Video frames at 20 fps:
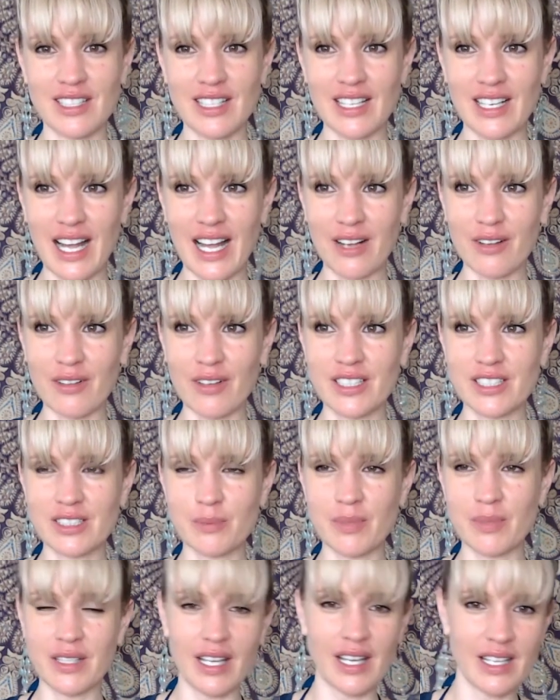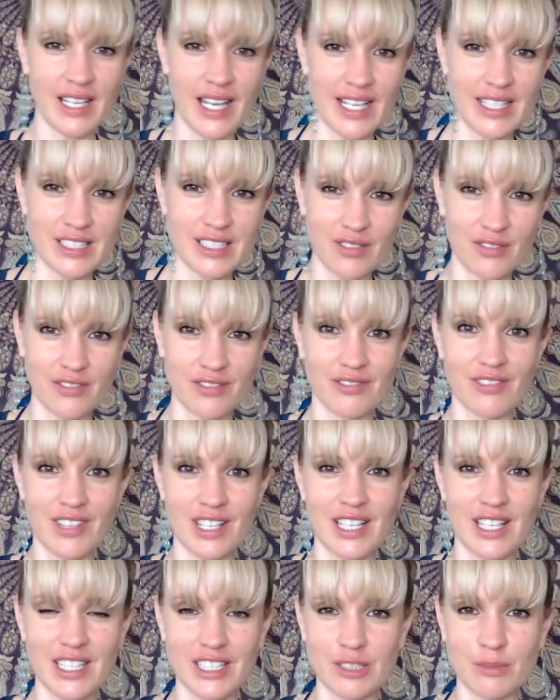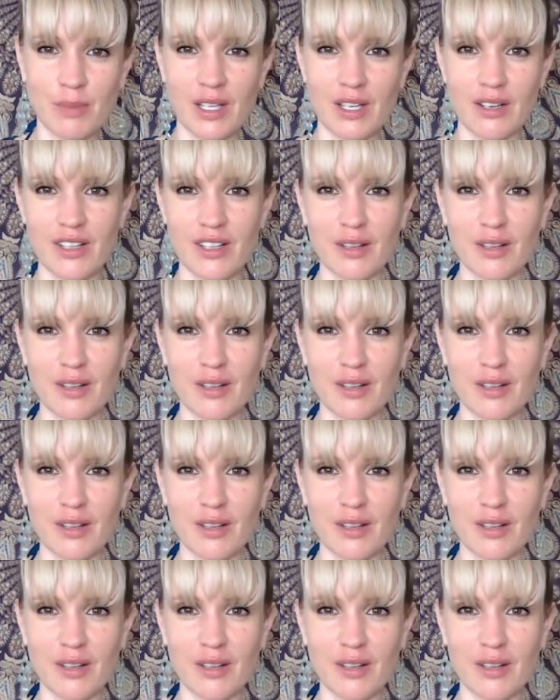language, but they're native English speaker.